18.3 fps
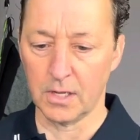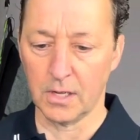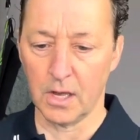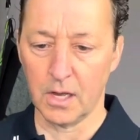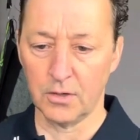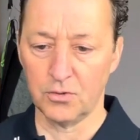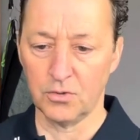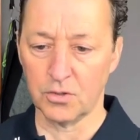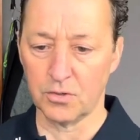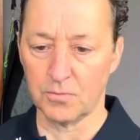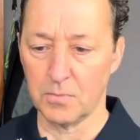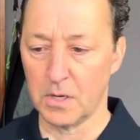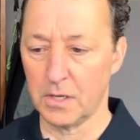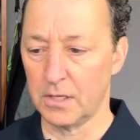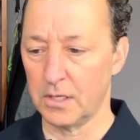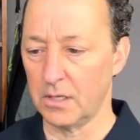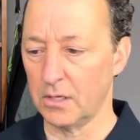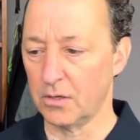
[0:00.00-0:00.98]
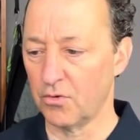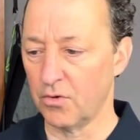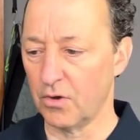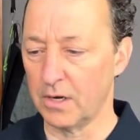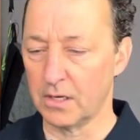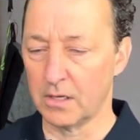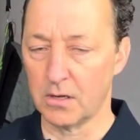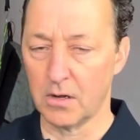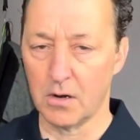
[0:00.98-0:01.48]
I took money and
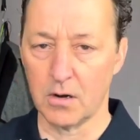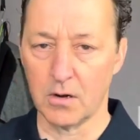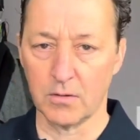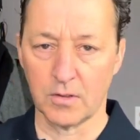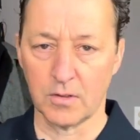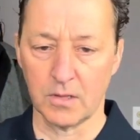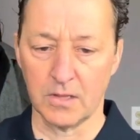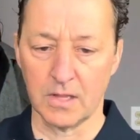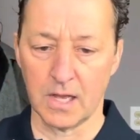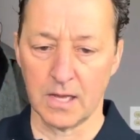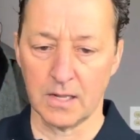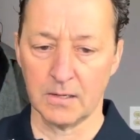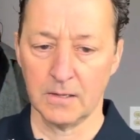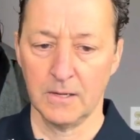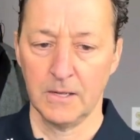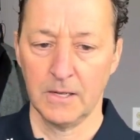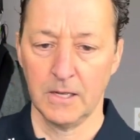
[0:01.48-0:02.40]
credit cards and that,